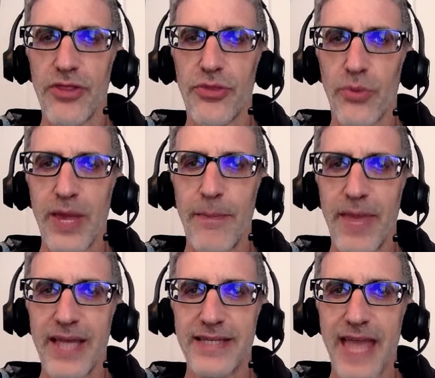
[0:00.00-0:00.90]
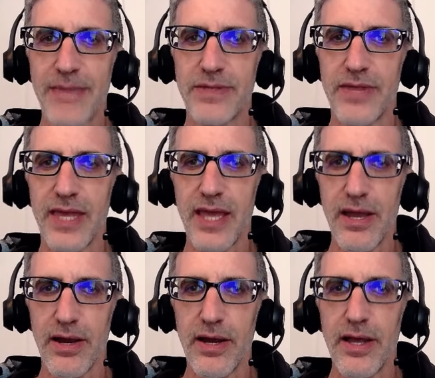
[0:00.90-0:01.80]
their three biggest games of the
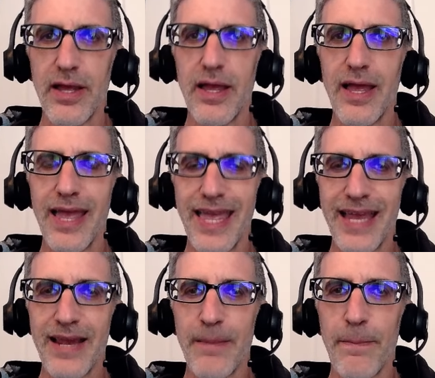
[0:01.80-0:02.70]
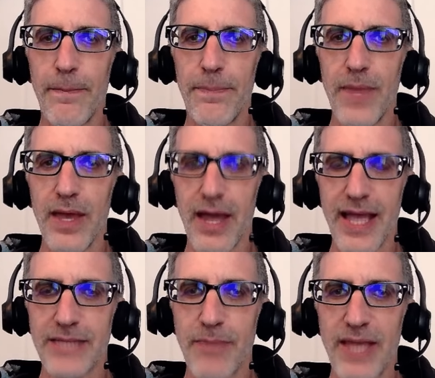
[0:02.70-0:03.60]
year
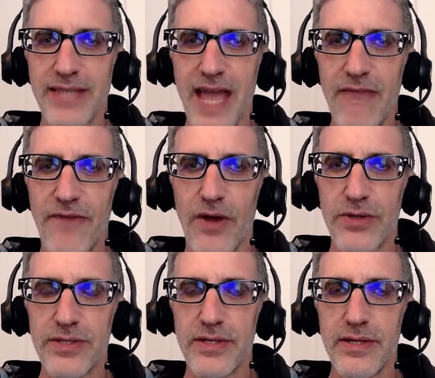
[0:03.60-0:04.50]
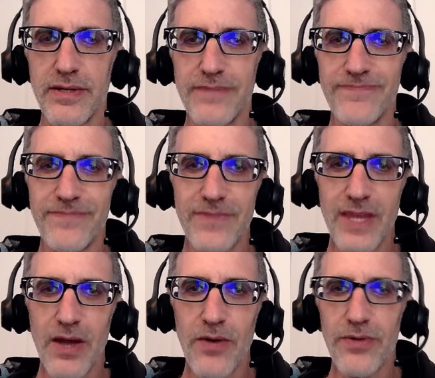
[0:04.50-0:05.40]
against Big Ten foes,
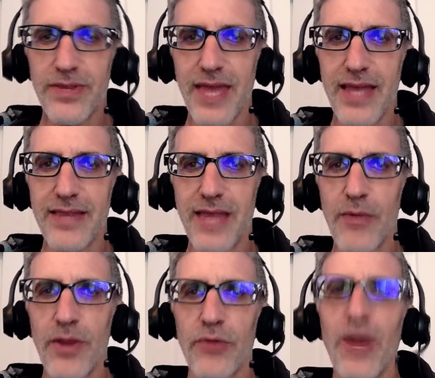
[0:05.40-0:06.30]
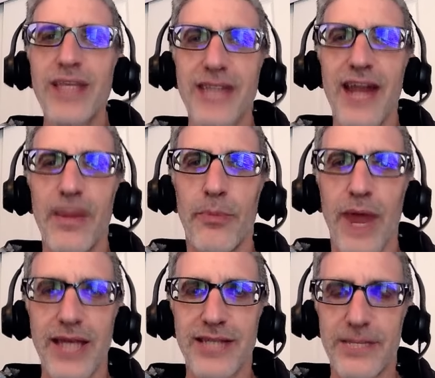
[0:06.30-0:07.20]
you know, they were on the right side of the
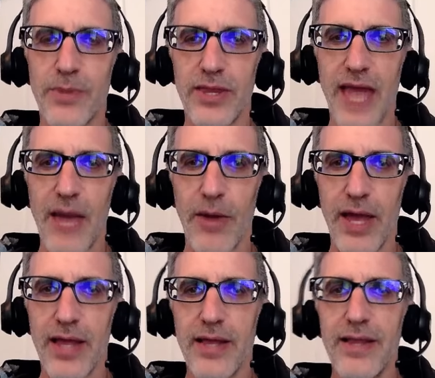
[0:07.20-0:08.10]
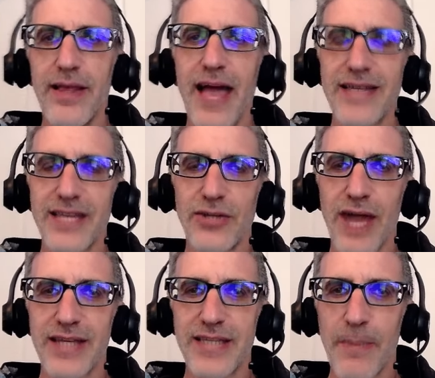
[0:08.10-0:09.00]
brakes, let's put it that way. As they
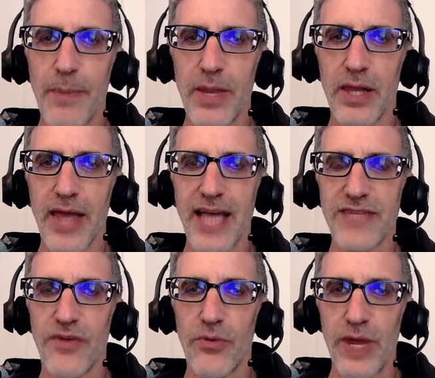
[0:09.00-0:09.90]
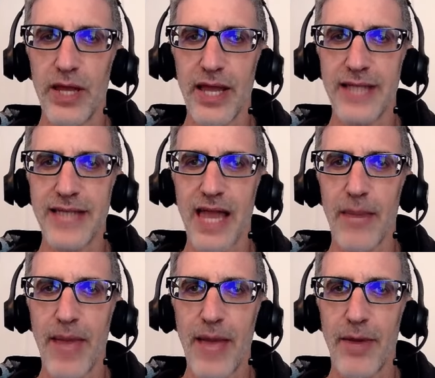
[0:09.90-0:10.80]
tried to step up in class for real against
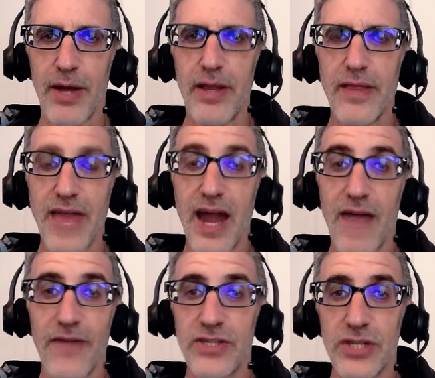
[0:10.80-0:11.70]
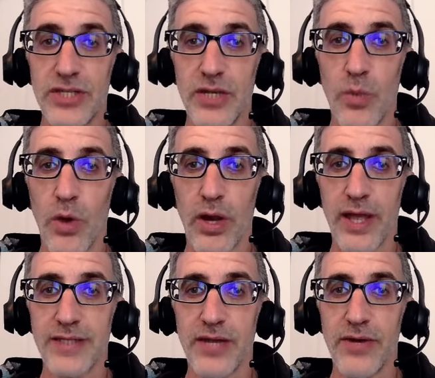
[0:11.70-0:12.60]
Alabama, that offense just didn't work
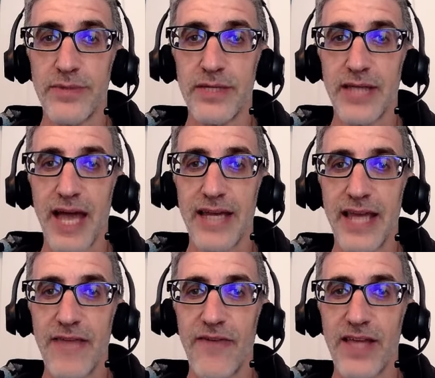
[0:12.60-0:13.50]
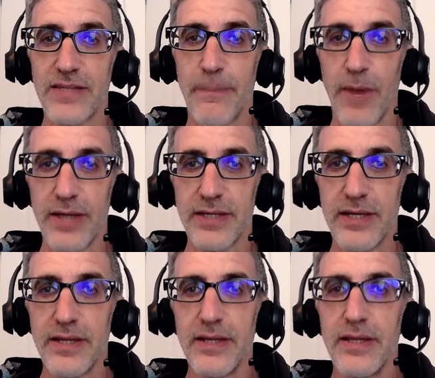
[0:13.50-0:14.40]
against the Crimson Tide defense. But